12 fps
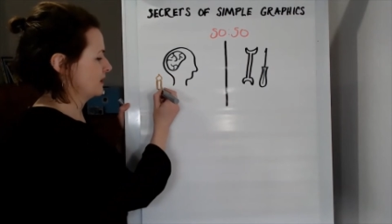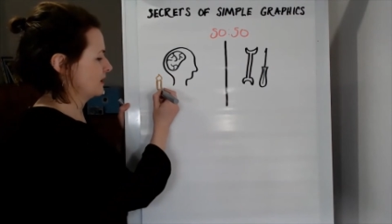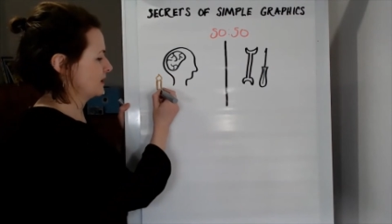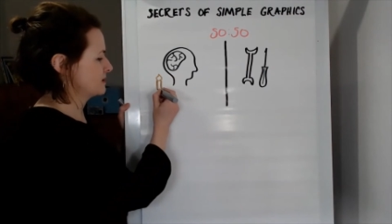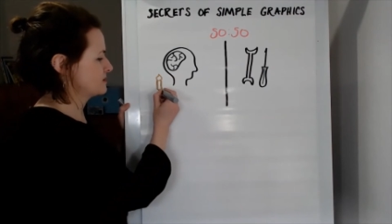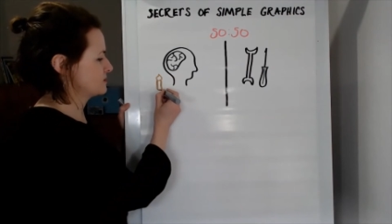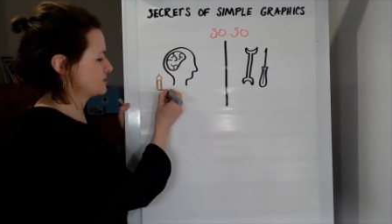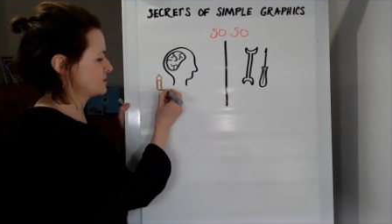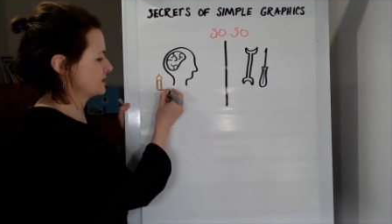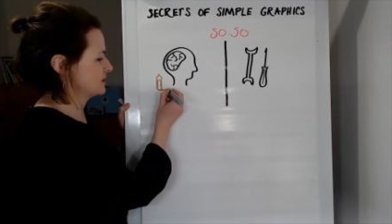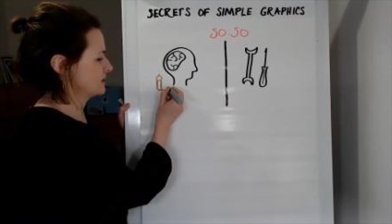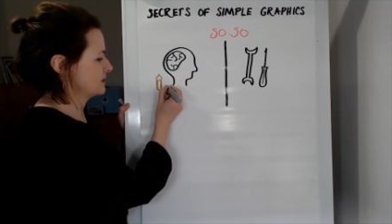I like to use
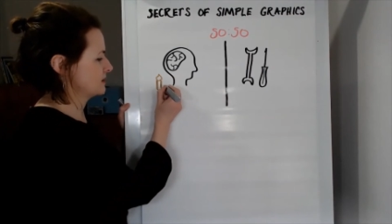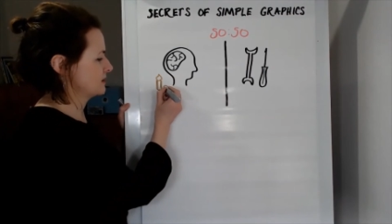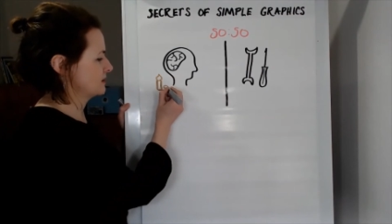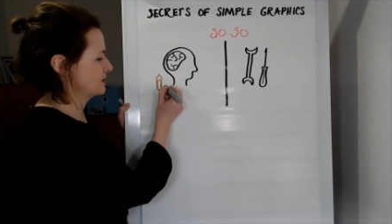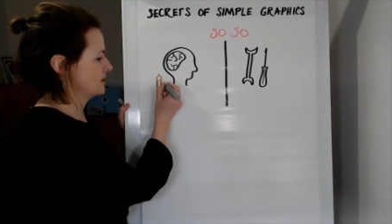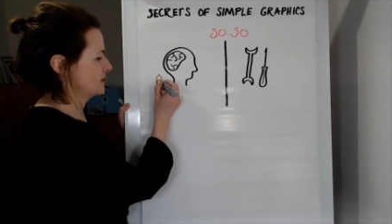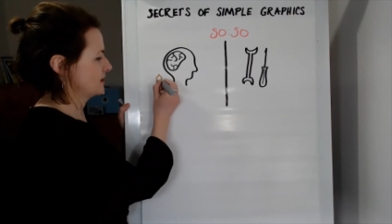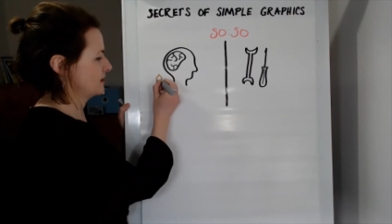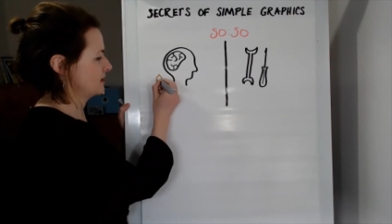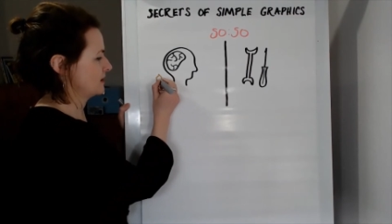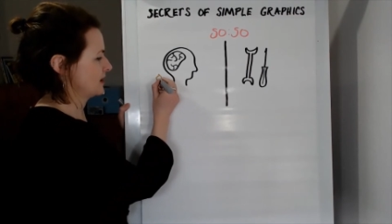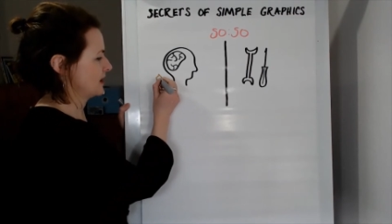a little
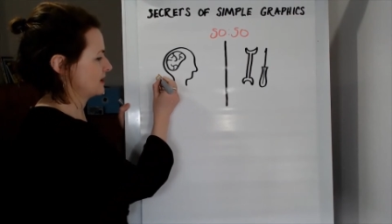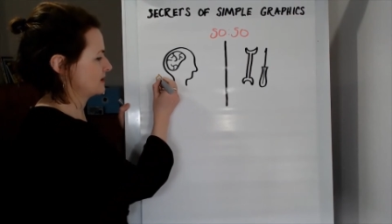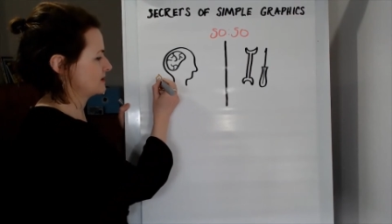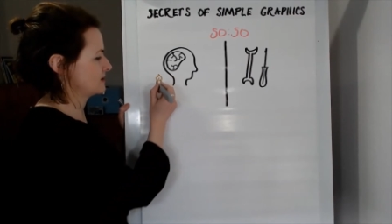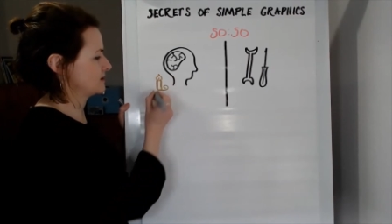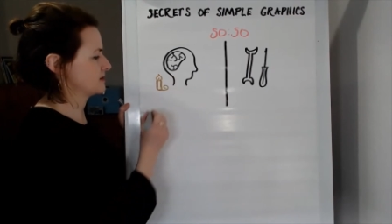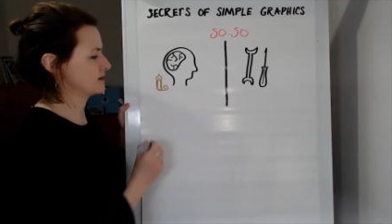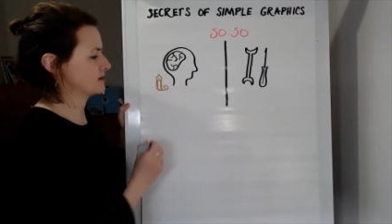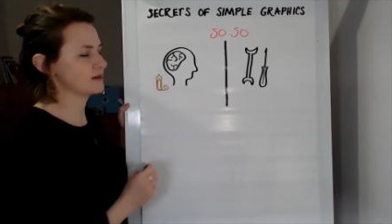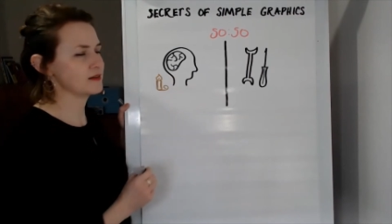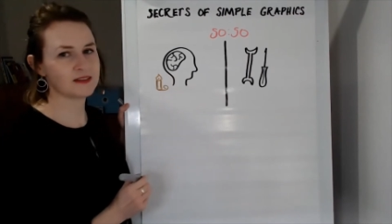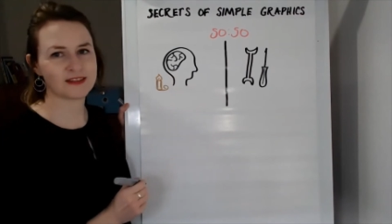candle to
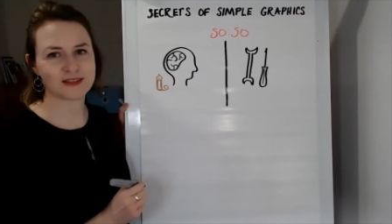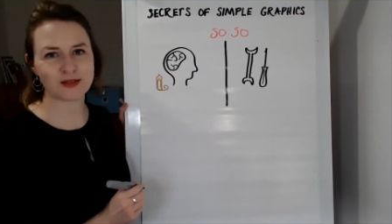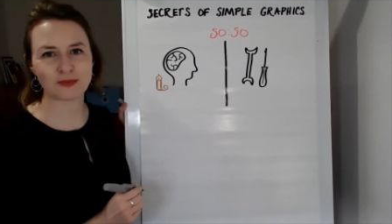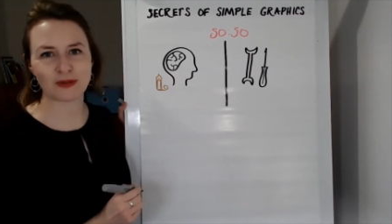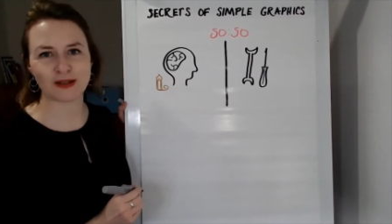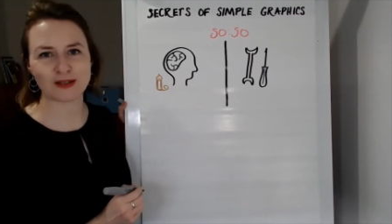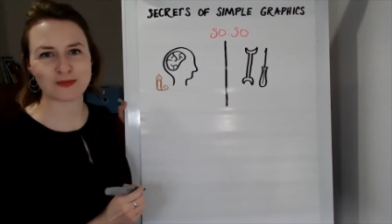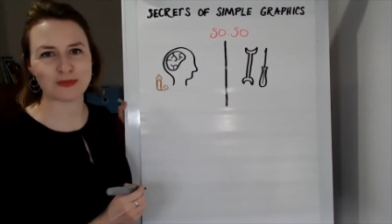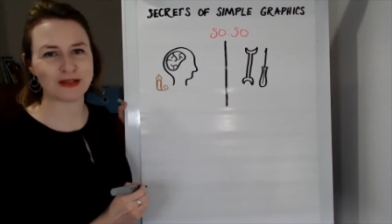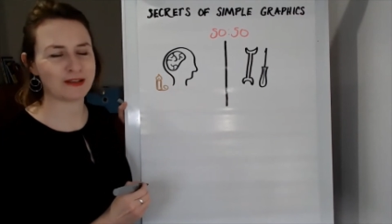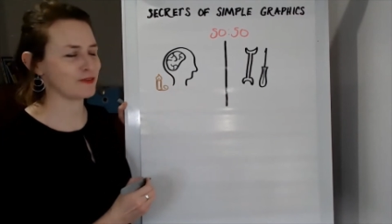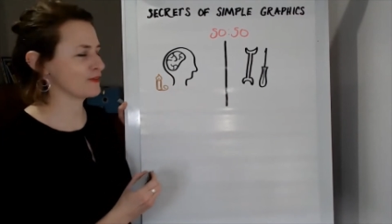symbolize
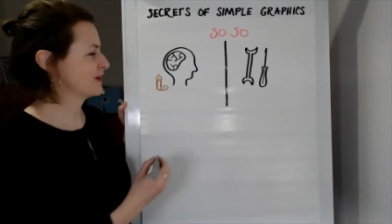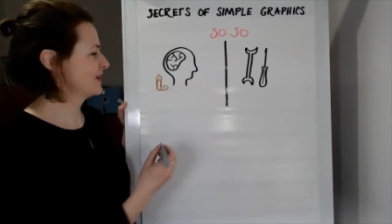belief.